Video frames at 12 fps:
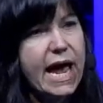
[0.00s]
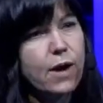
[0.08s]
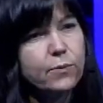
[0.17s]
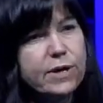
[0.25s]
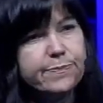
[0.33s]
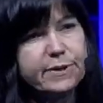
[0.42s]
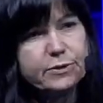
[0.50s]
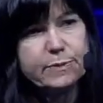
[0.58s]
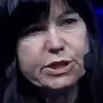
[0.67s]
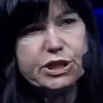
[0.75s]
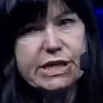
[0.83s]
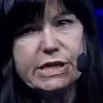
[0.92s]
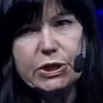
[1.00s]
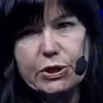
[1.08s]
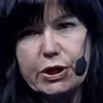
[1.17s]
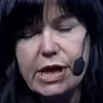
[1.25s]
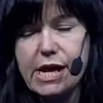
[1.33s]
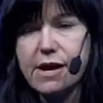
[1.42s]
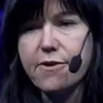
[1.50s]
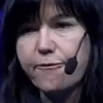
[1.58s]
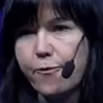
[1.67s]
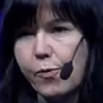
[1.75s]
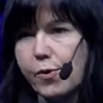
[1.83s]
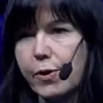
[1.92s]
how we build machine learning
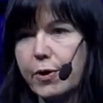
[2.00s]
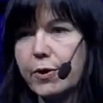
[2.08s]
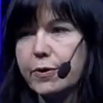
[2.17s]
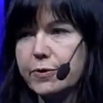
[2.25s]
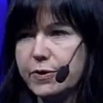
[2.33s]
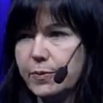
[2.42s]
for